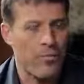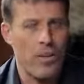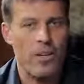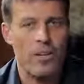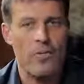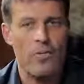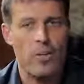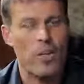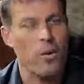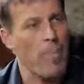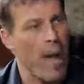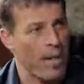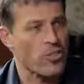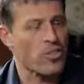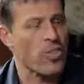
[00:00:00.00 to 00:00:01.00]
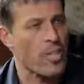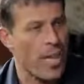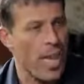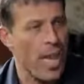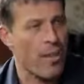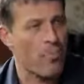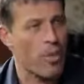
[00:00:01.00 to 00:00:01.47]
And I figured if you're going to master
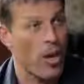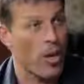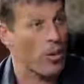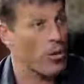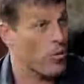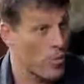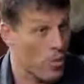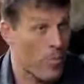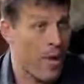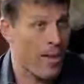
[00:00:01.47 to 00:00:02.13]
the game, you got to learn from the